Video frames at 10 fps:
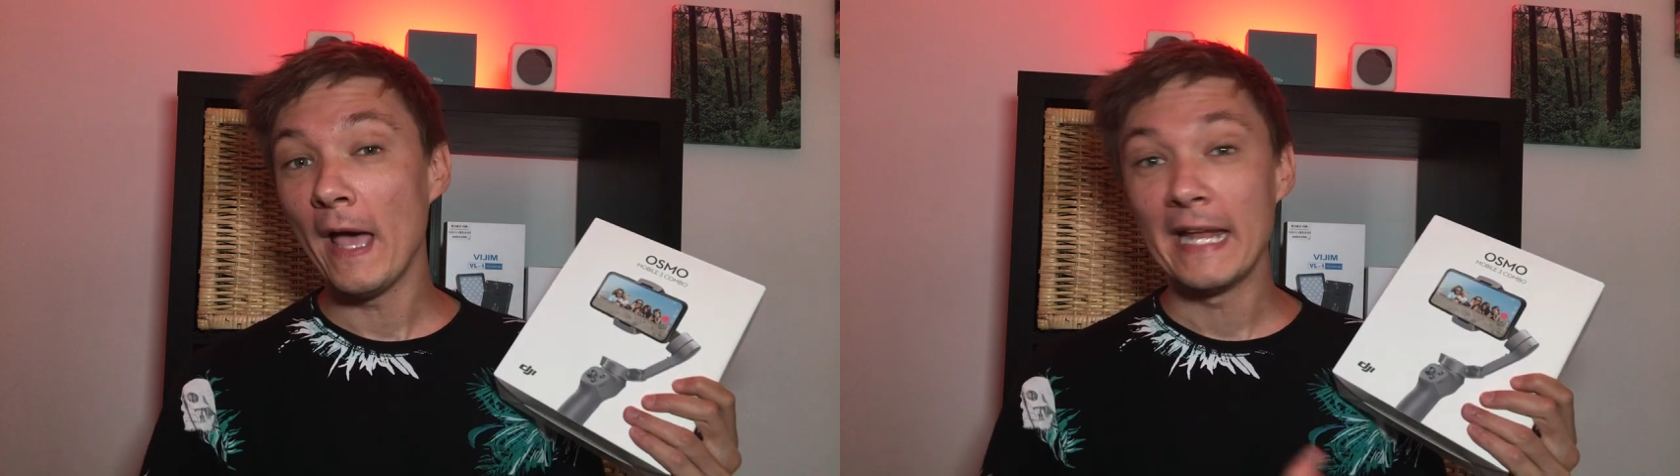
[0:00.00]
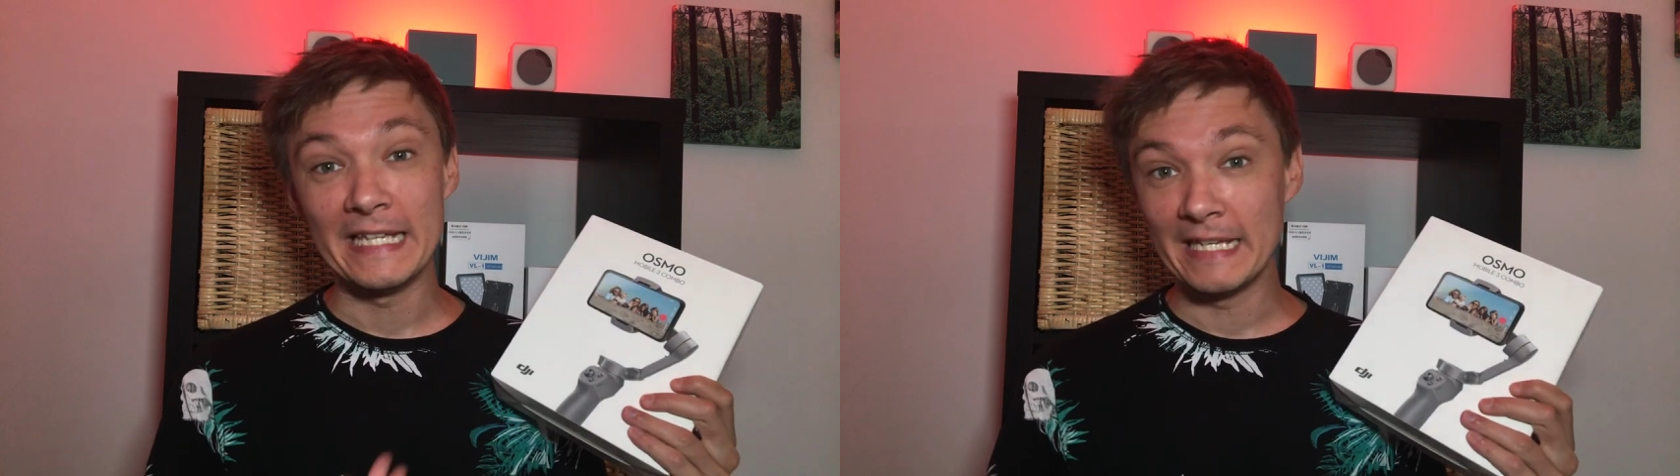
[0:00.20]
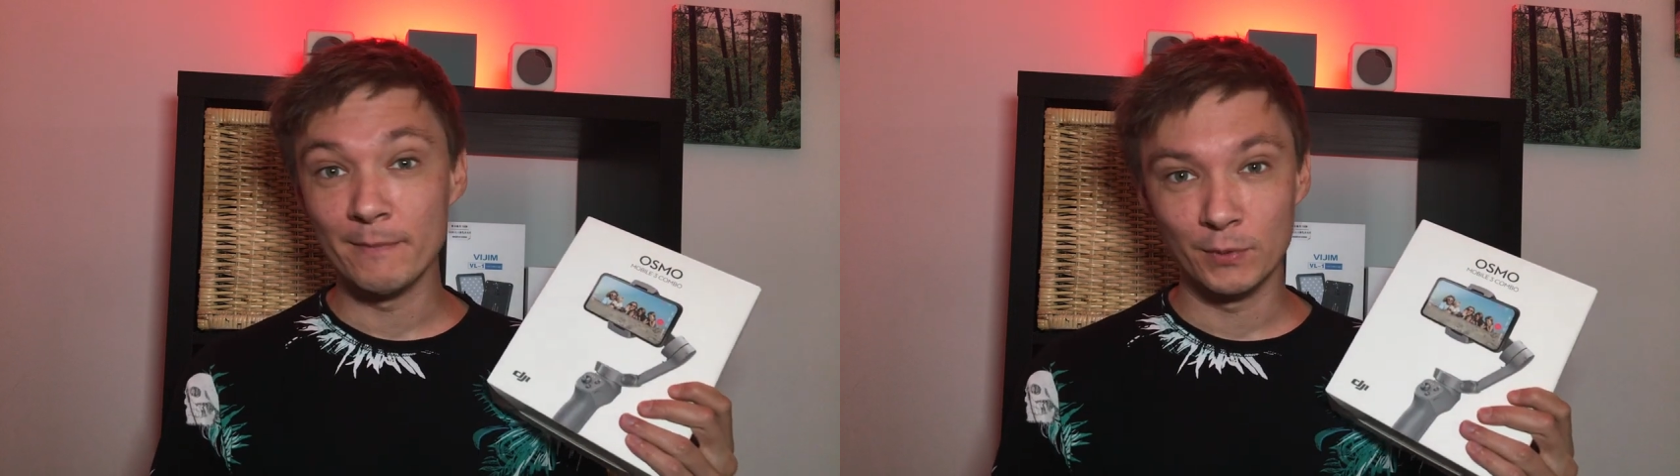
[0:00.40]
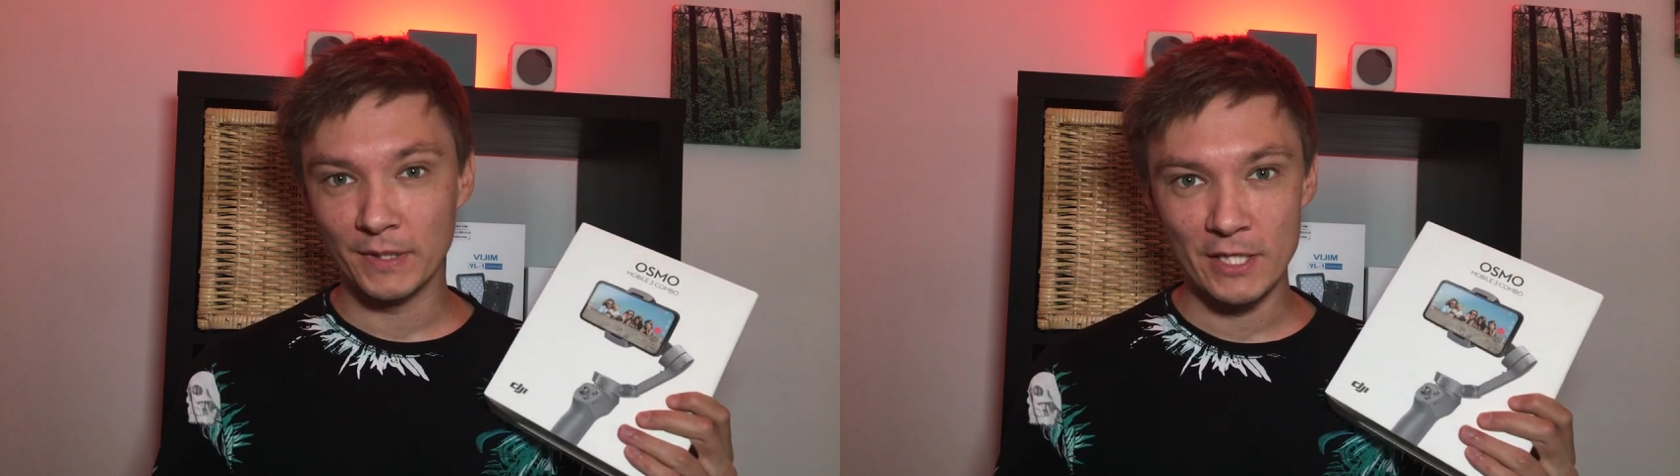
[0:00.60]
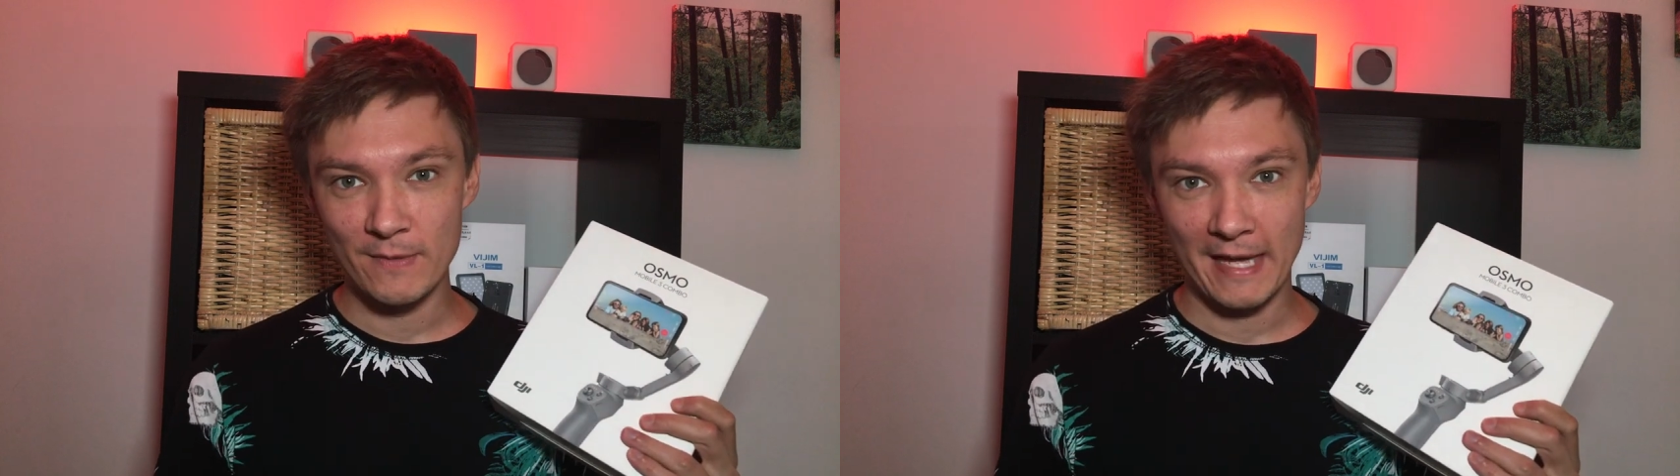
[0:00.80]
any gimbal
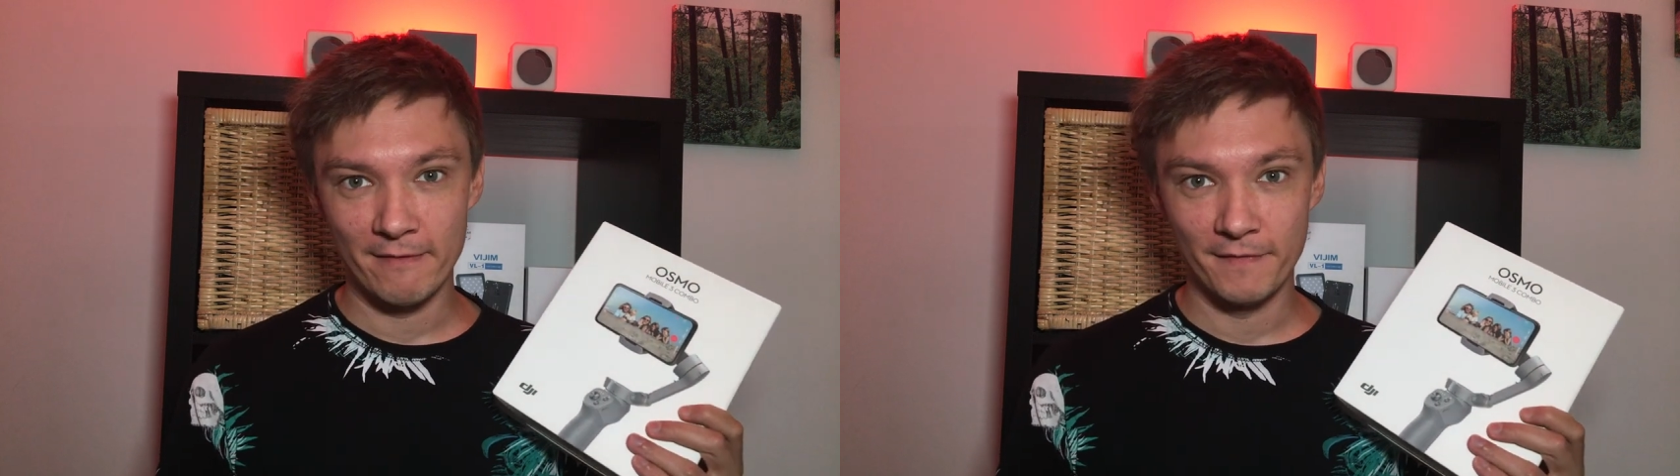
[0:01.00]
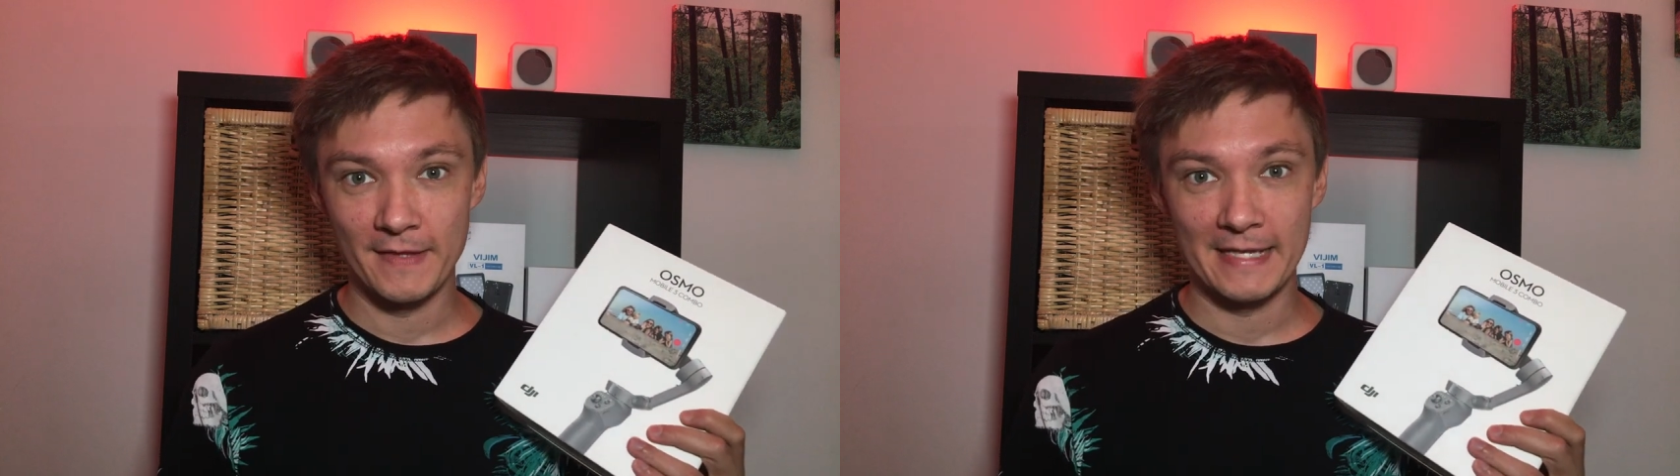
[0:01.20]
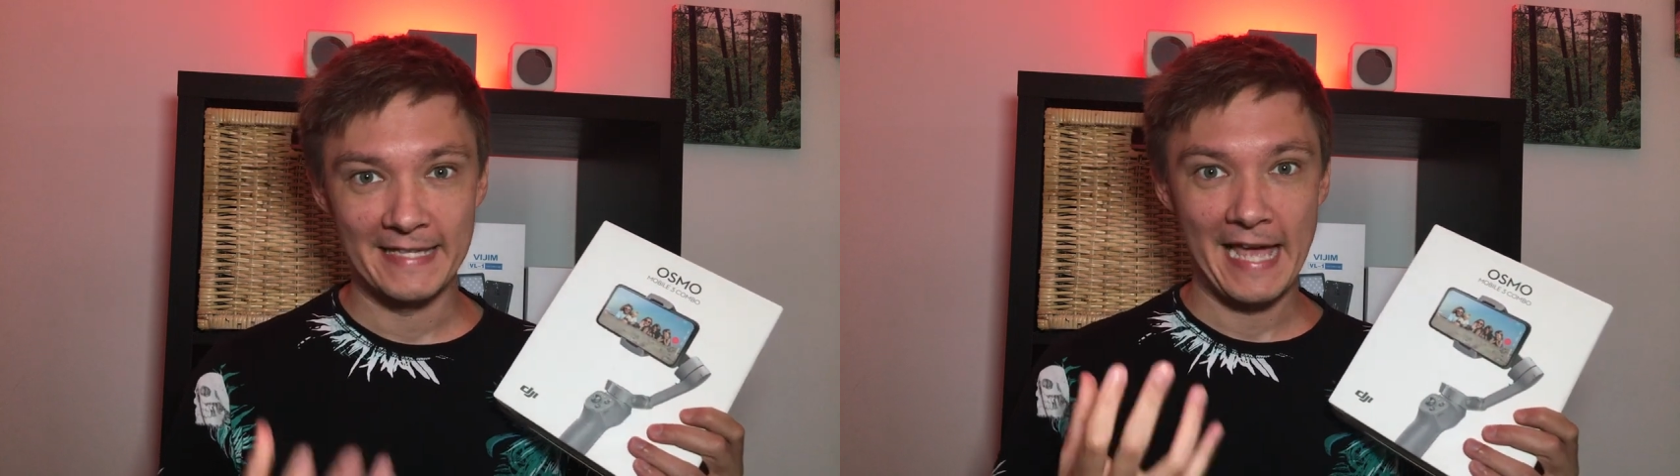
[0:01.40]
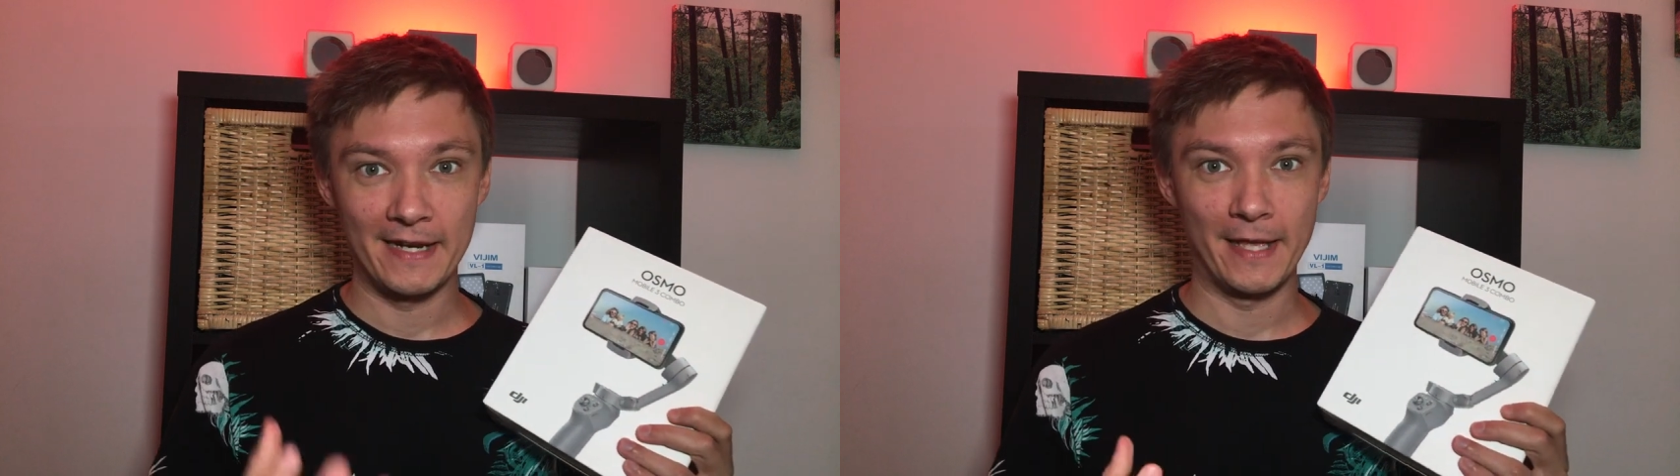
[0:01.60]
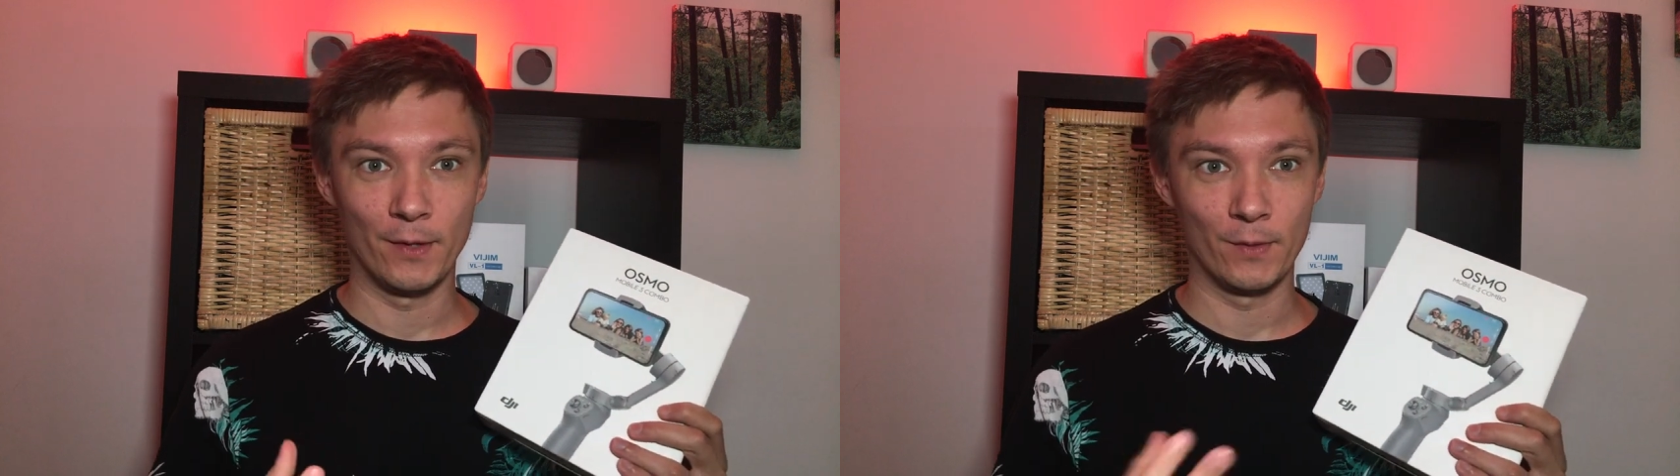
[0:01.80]
that you have that's
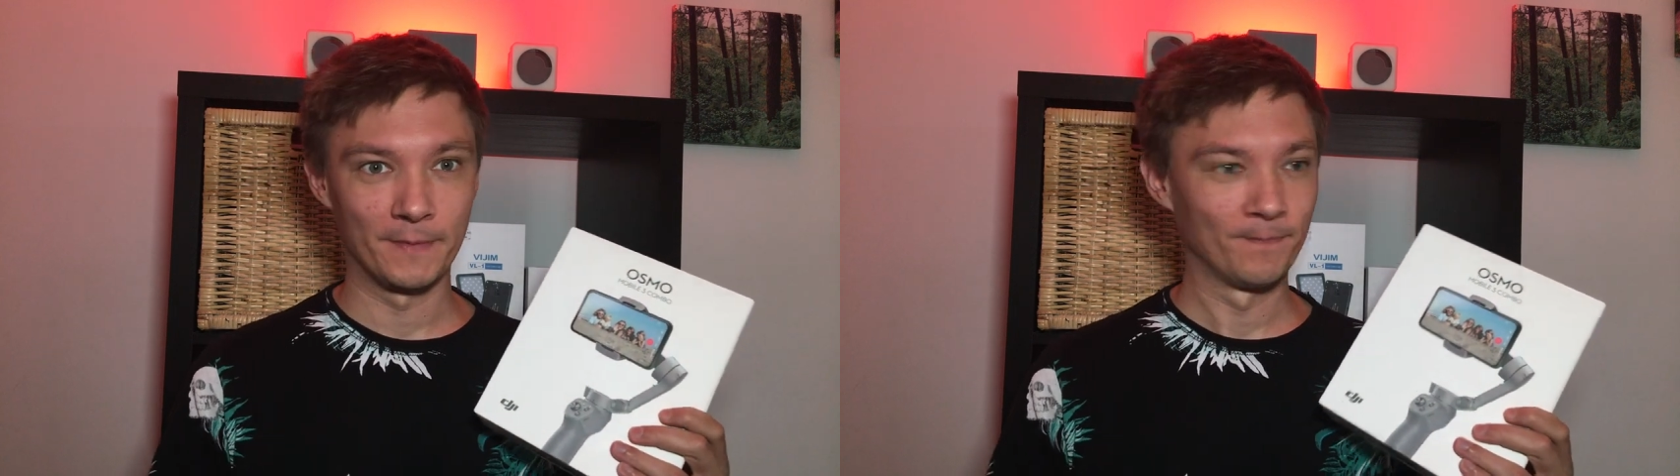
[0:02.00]
handheld.